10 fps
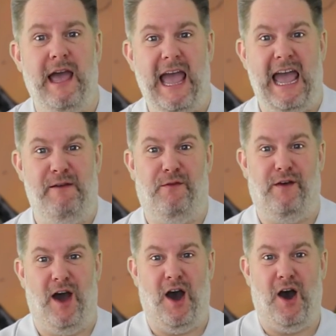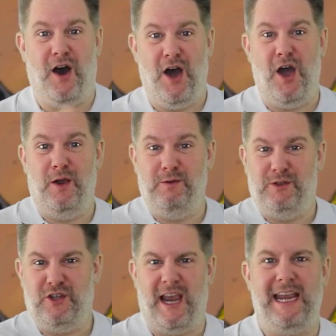
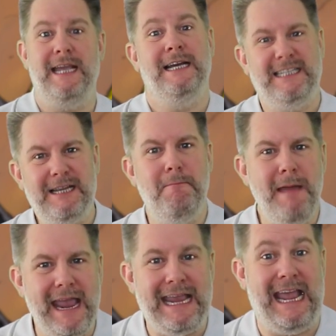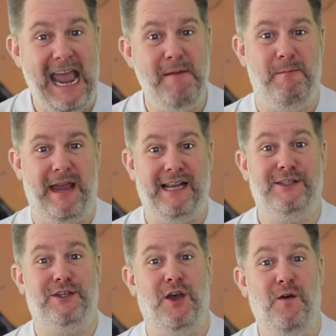F.R.O.G, to me it
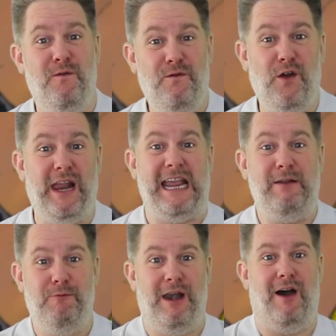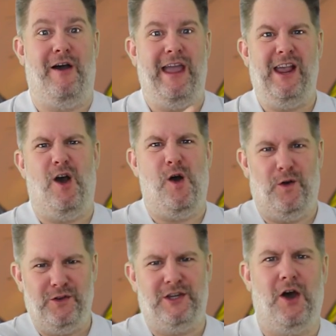means fully relying
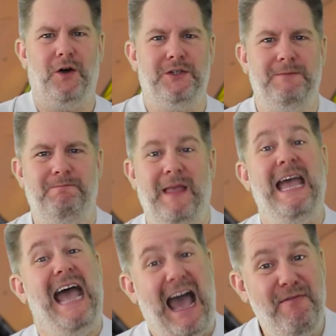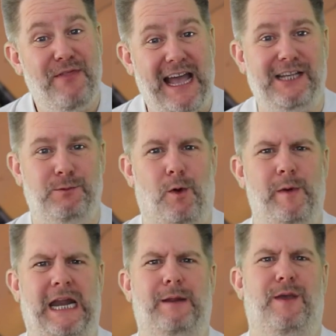on God. And that's what
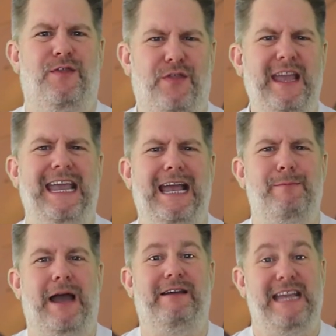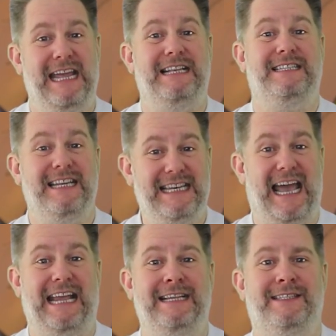we're going to be thinking about in
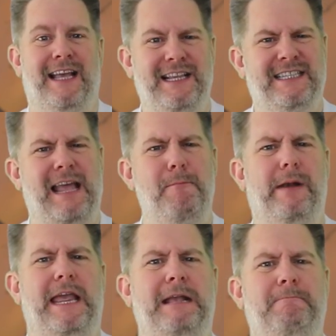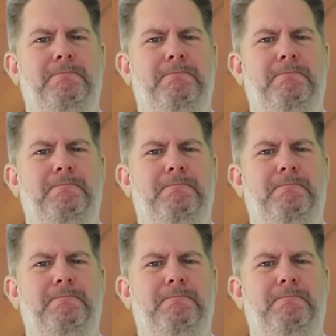today's assembly.